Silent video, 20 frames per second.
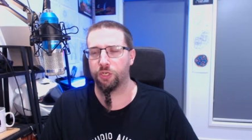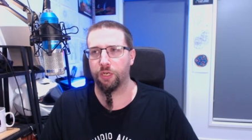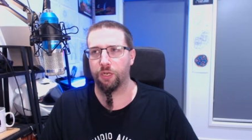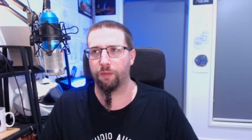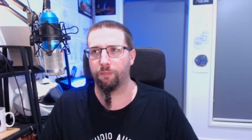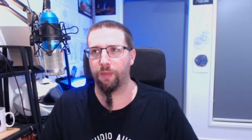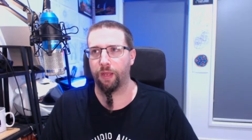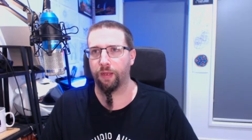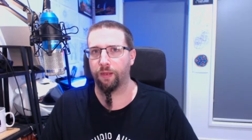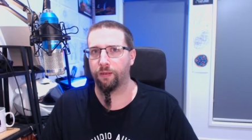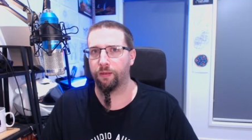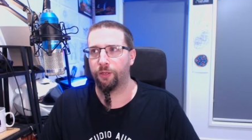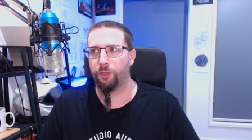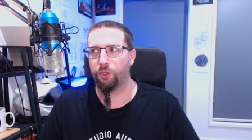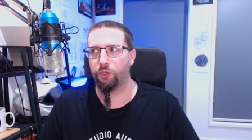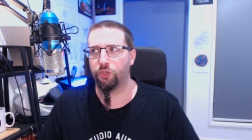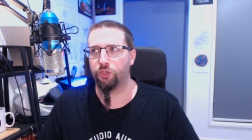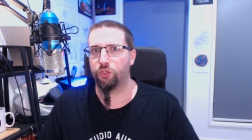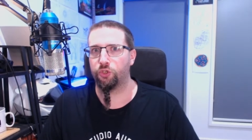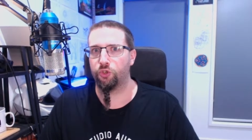I'm like,
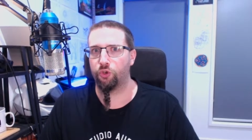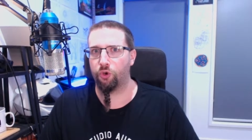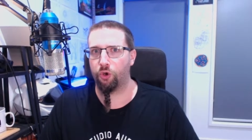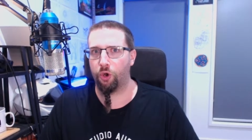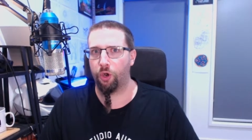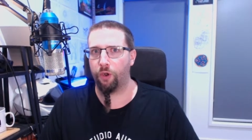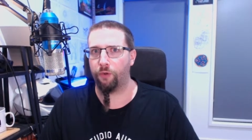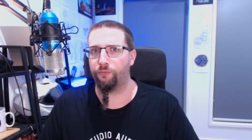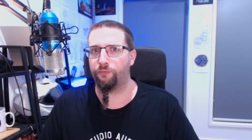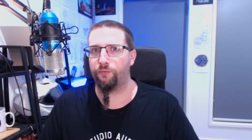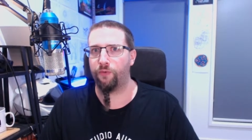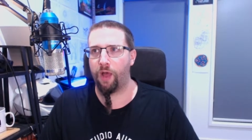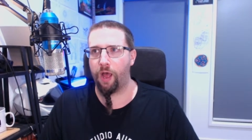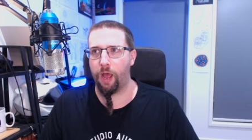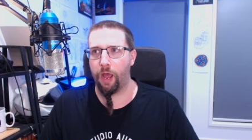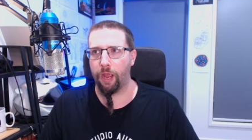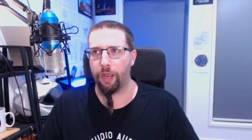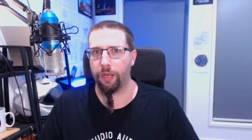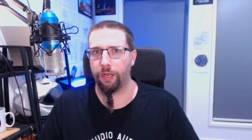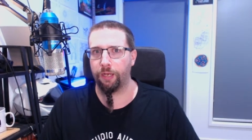sure,
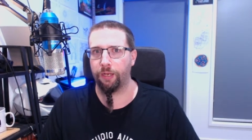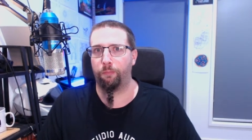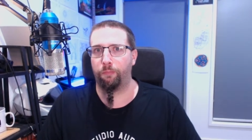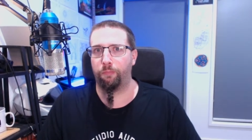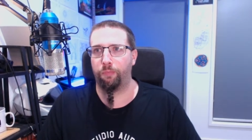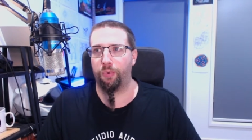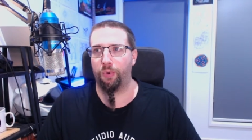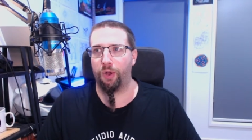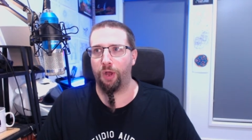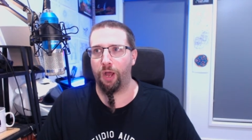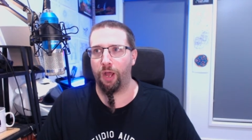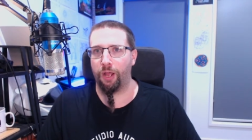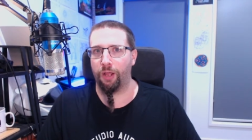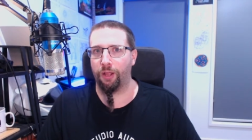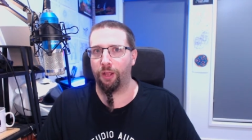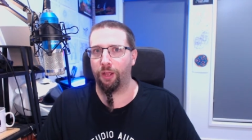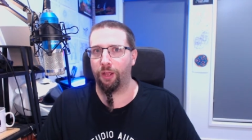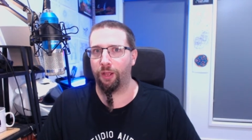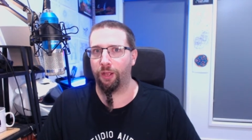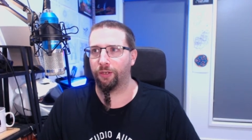fine,
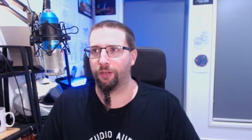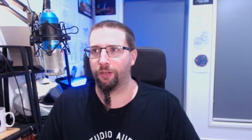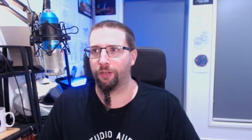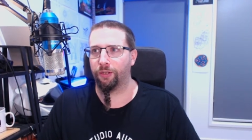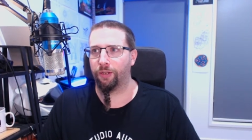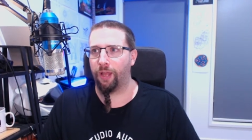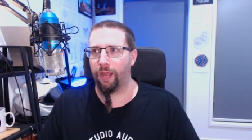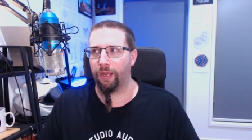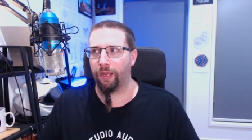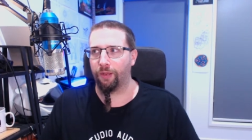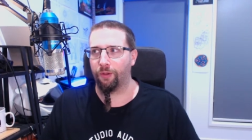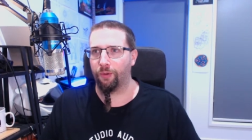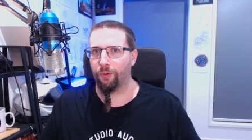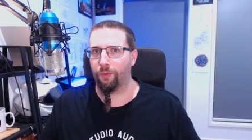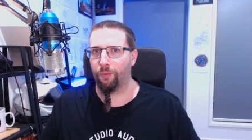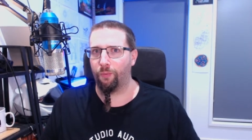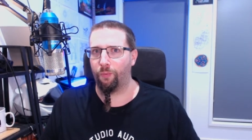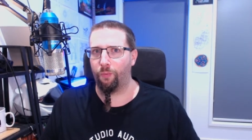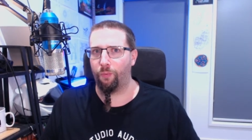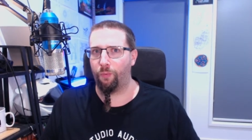but like,
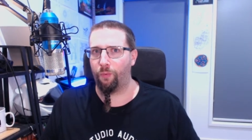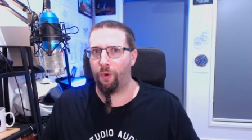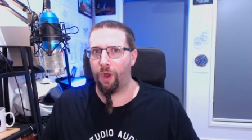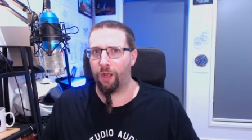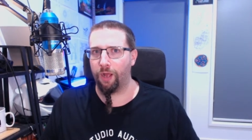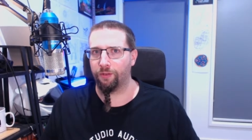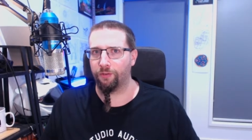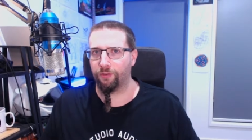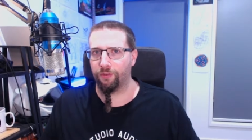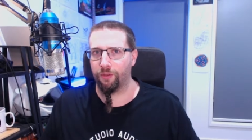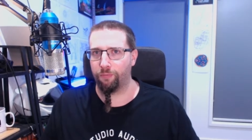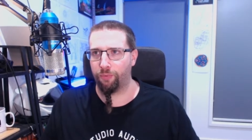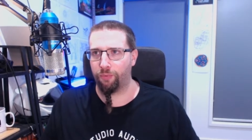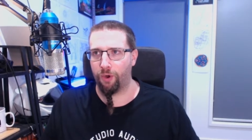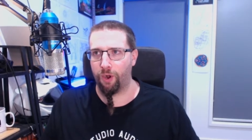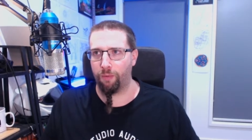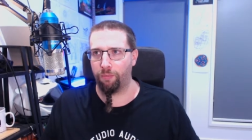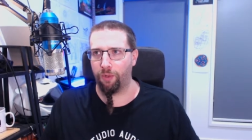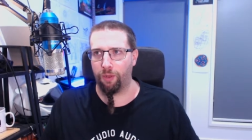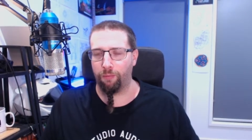what's the
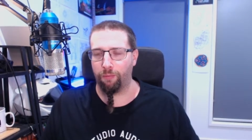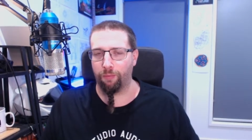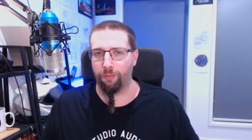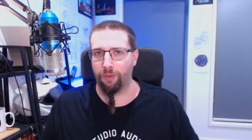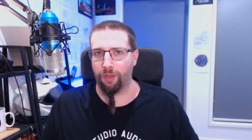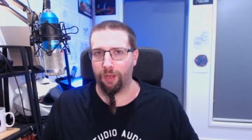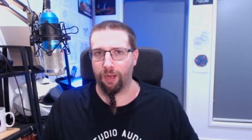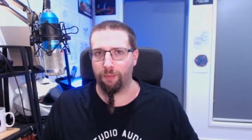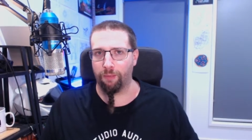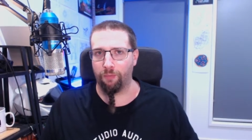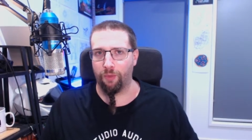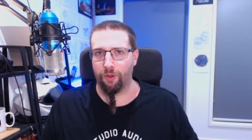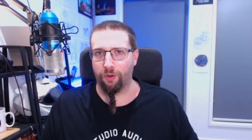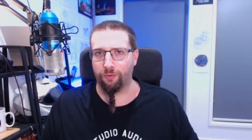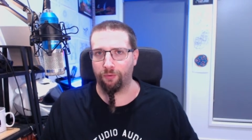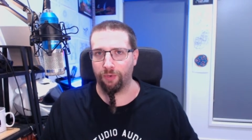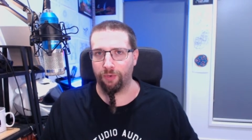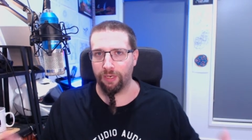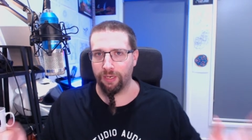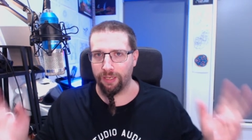problem? Like, I'm not
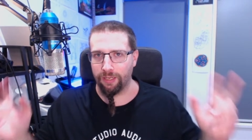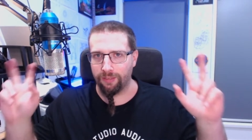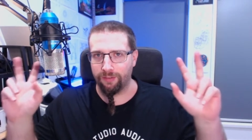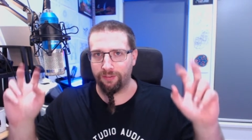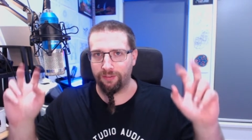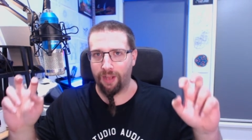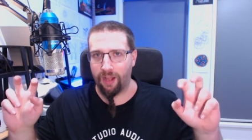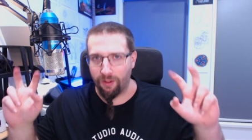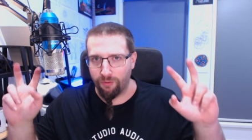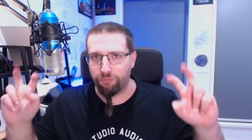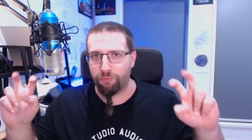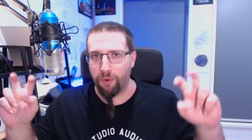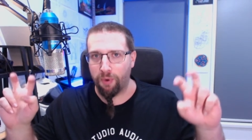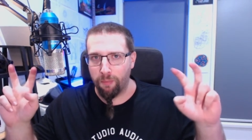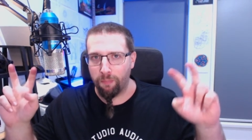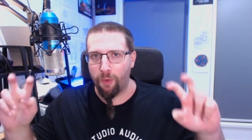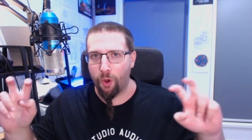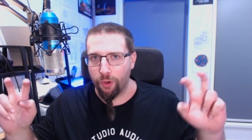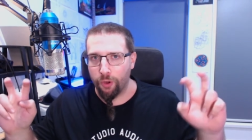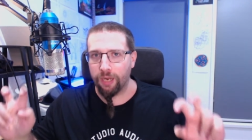really self
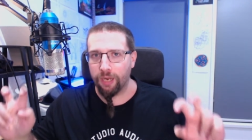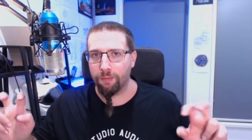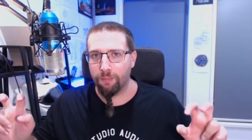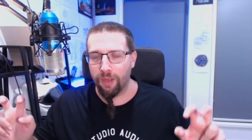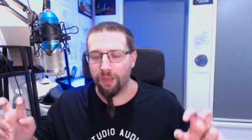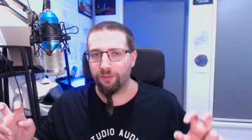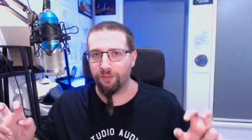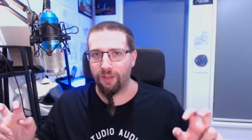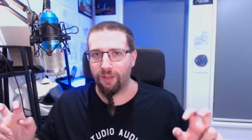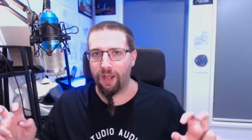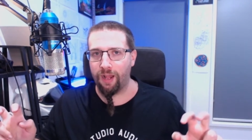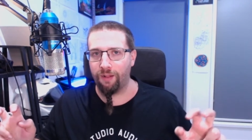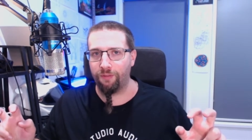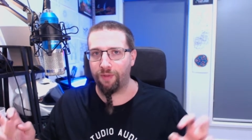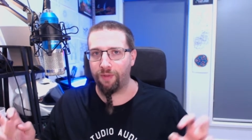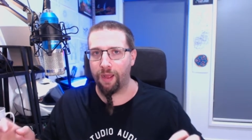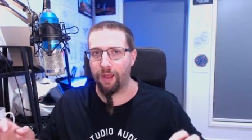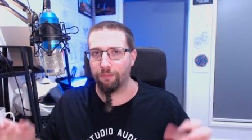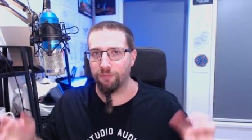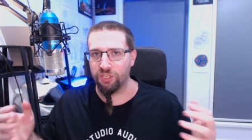promoting myself.
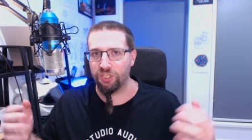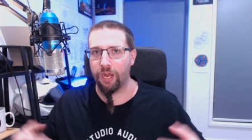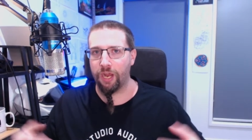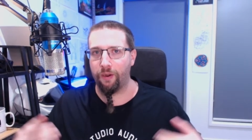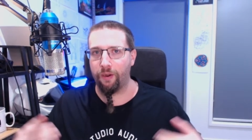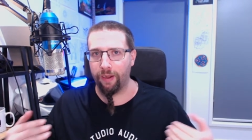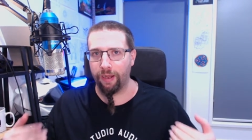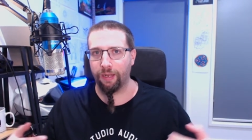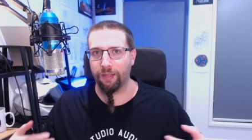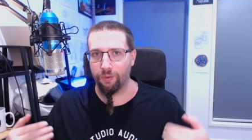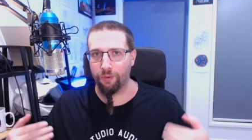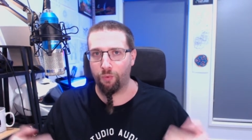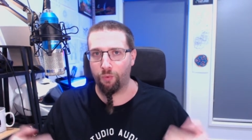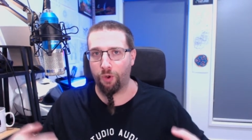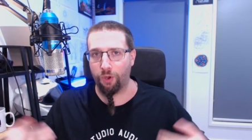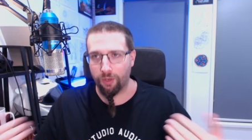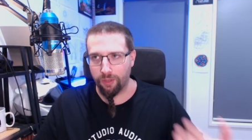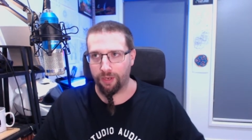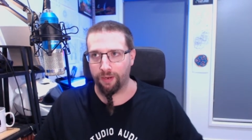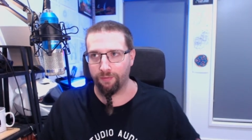I'm sharing the
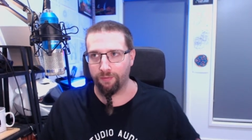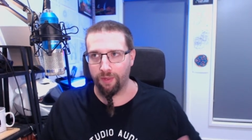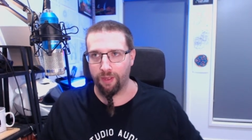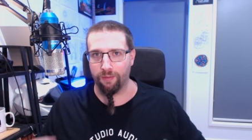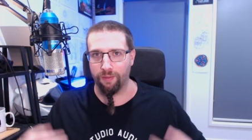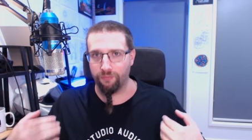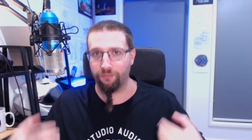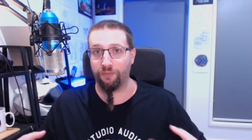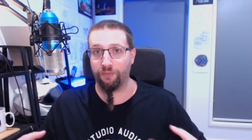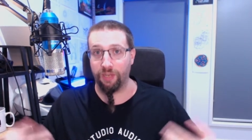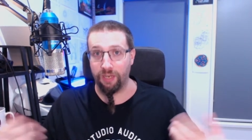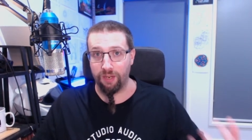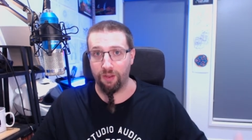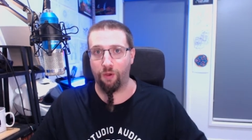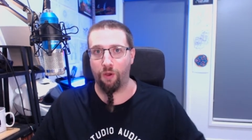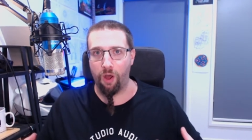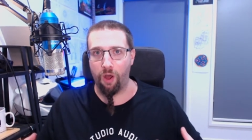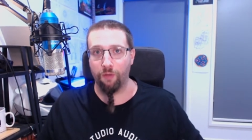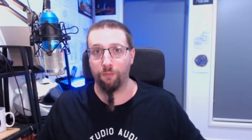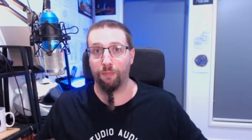work that I've done, the video
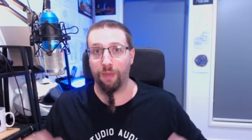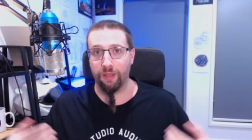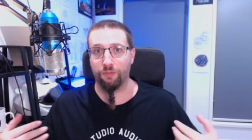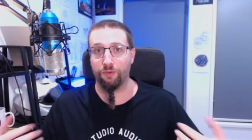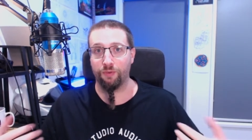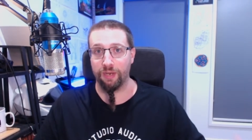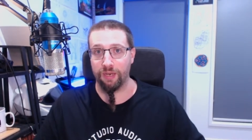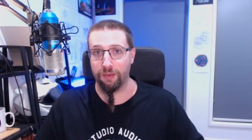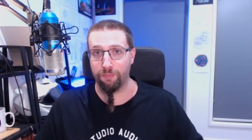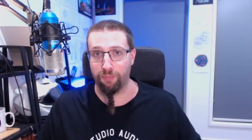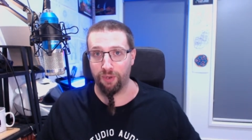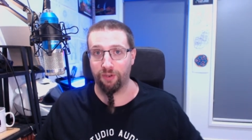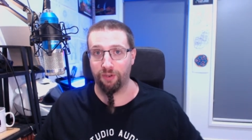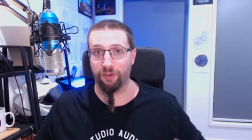on my 3D printer